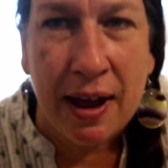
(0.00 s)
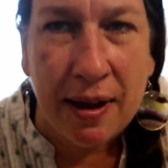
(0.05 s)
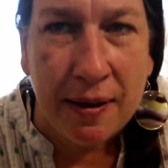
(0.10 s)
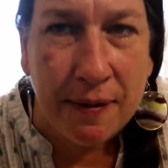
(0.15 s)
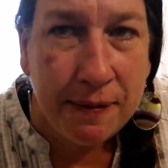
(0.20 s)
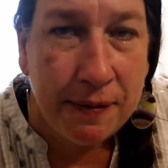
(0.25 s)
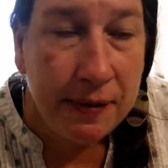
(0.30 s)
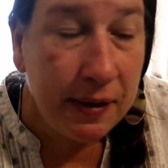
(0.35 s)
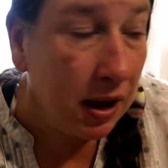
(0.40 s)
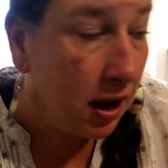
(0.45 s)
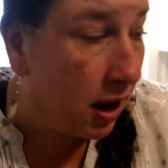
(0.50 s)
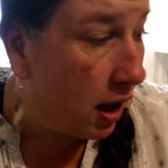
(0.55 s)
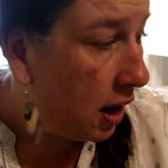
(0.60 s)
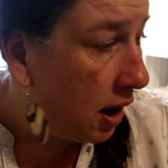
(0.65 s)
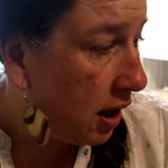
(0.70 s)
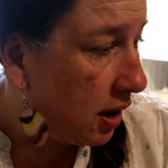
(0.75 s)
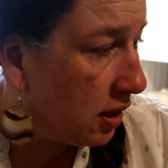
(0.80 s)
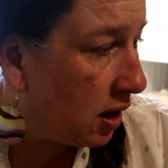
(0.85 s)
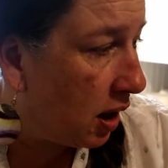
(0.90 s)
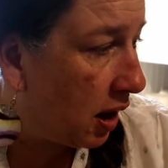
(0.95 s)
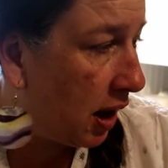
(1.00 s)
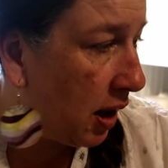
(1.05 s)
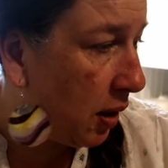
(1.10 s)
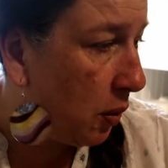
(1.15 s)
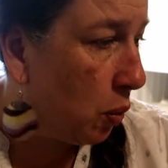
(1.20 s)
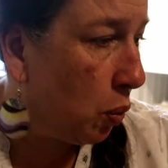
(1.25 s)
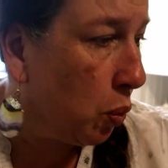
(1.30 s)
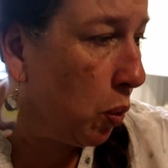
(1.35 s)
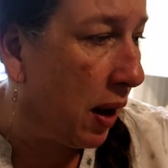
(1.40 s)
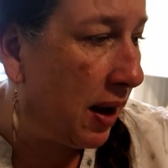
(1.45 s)
of
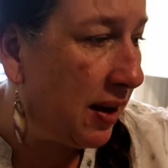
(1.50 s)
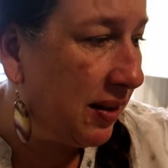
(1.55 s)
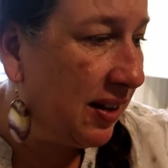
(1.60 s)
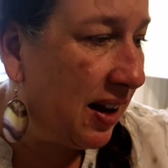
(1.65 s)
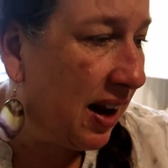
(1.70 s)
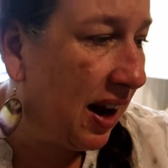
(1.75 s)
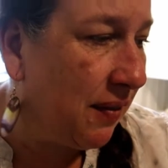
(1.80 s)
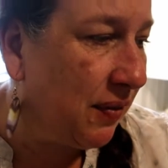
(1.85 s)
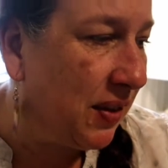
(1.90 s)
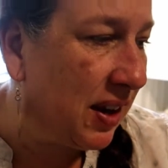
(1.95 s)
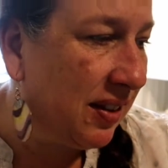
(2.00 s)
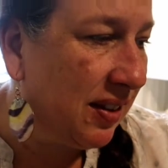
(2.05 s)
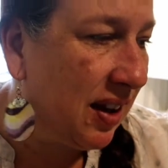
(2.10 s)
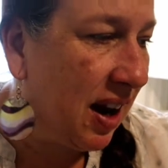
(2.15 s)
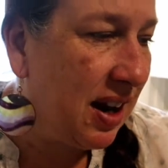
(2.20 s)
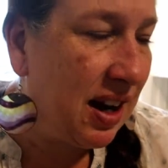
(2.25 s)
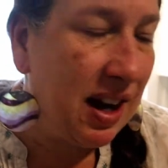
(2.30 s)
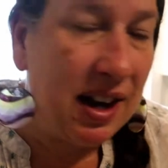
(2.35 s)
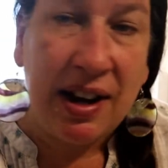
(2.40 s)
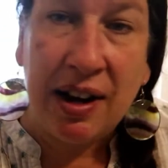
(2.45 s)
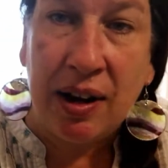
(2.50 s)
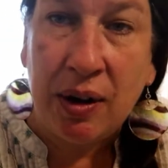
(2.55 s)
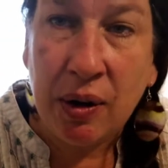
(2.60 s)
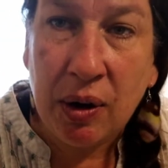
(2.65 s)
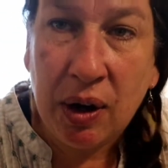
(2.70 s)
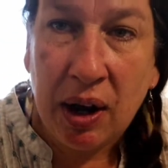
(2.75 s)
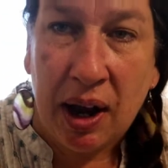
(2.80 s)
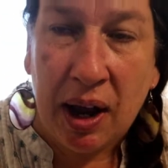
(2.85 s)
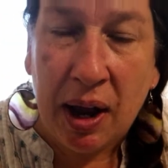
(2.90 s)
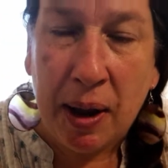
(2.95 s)
the ones that I've decided
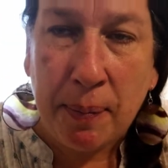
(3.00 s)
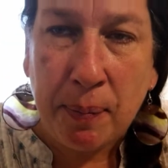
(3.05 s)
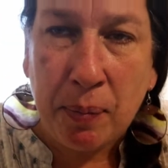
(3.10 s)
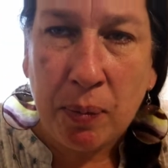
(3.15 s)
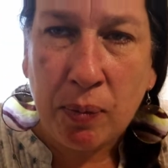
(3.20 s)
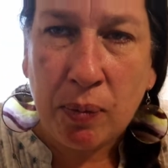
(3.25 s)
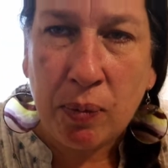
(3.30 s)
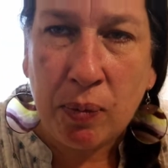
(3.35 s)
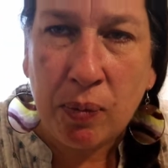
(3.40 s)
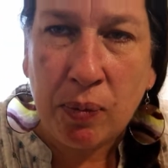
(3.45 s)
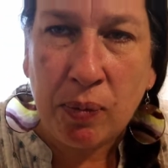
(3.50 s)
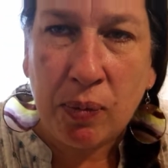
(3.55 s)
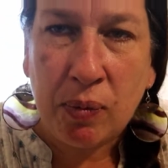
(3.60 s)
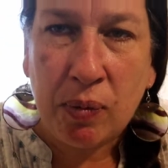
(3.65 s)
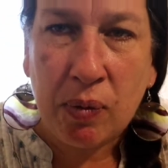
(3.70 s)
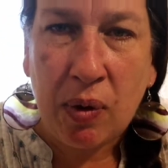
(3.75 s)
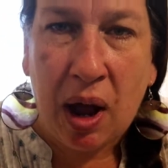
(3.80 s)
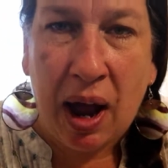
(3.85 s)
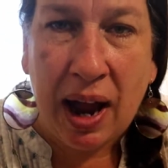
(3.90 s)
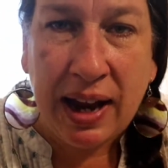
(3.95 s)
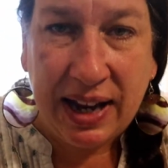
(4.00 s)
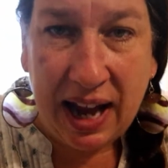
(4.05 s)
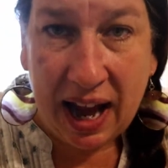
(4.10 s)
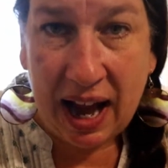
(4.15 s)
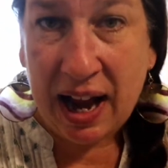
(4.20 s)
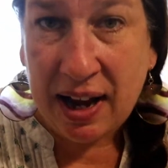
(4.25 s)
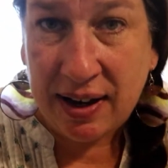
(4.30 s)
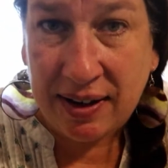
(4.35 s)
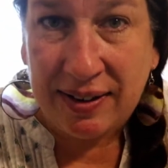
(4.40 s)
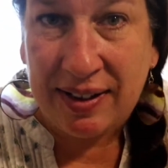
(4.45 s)
I
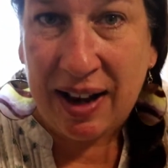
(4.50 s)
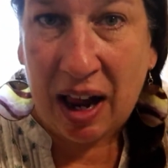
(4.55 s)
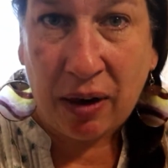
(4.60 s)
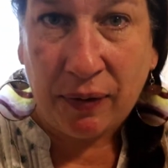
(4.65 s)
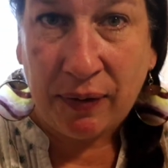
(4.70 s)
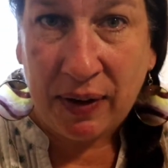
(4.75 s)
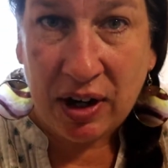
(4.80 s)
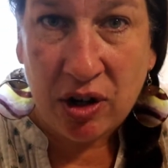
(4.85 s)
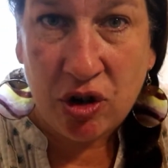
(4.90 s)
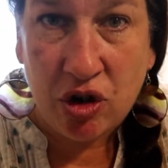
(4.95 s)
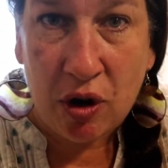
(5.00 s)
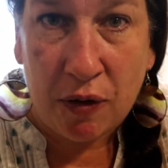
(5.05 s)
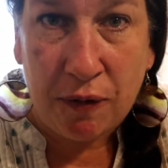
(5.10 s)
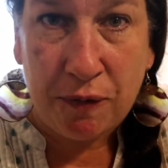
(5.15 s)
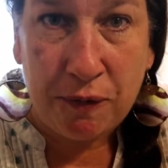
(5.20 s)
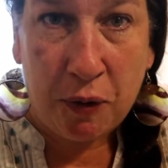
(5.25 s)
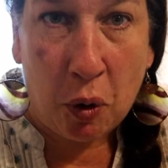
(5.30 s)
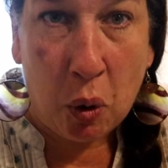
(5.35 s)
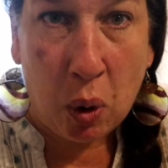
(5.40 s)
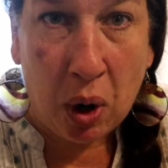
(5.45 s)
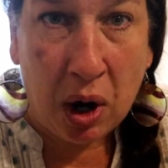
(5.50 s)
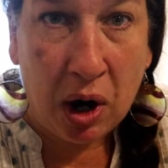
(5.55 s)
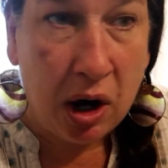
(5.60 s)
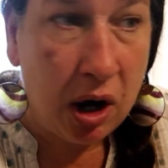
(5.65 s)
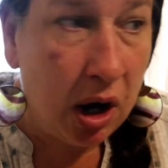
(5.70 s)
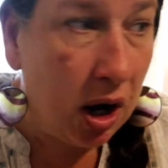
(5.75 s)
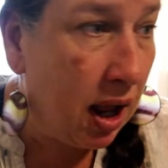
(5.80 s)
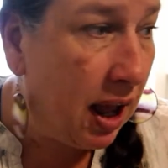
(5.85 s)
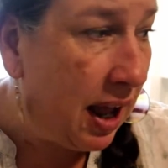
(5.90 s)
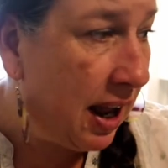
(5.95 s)
can salvage
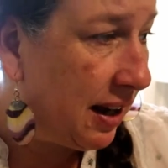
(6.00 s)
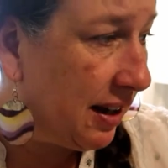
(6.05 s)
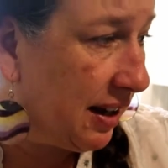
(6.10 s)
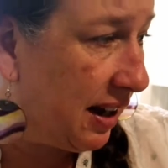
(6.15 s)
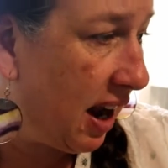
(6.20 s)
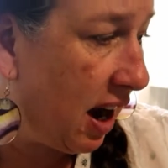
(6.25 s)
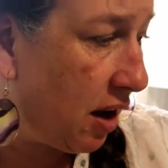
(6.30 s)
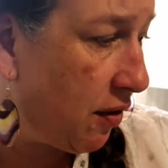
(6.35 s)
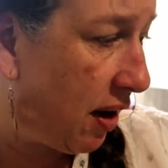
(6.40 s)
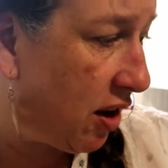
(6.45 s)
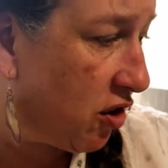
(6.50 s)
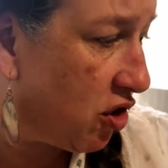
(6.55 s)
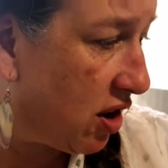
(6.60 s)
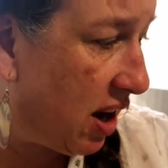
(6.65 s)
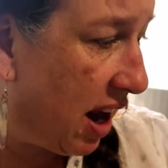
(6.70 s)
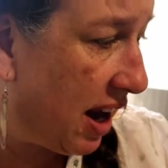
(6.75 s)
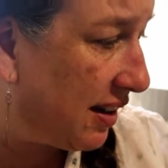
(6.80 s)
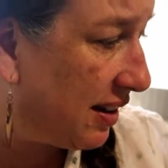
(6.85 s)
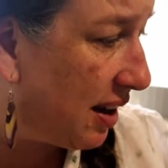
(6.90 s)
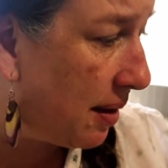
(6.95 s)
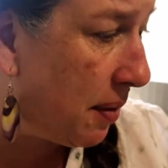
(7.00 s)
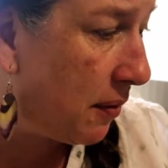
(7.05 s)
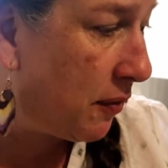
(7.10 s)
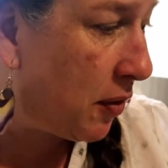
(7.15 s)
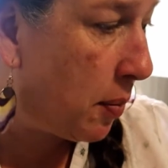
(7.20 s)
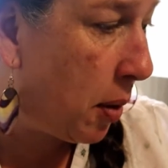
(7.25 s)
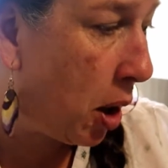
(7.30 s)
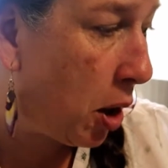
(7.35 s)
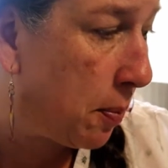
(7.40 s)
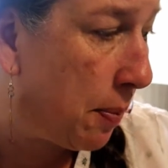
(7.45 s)
for dehydration. And some of
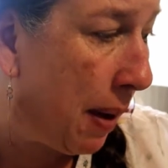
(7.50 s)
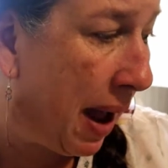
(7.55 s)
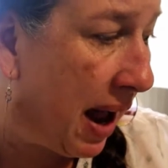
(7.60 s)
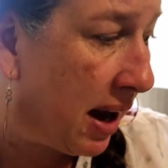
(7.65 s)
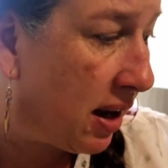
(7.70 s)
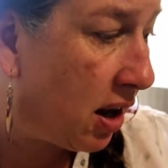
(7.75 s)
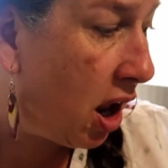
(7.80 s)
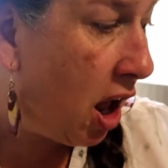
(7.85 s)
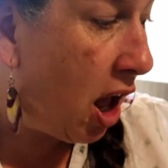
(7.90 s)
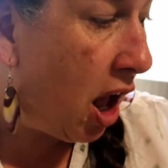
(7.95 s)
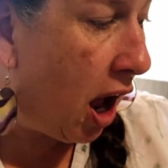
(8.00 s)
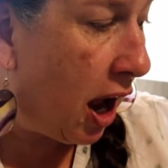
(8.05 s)
them aren't bad.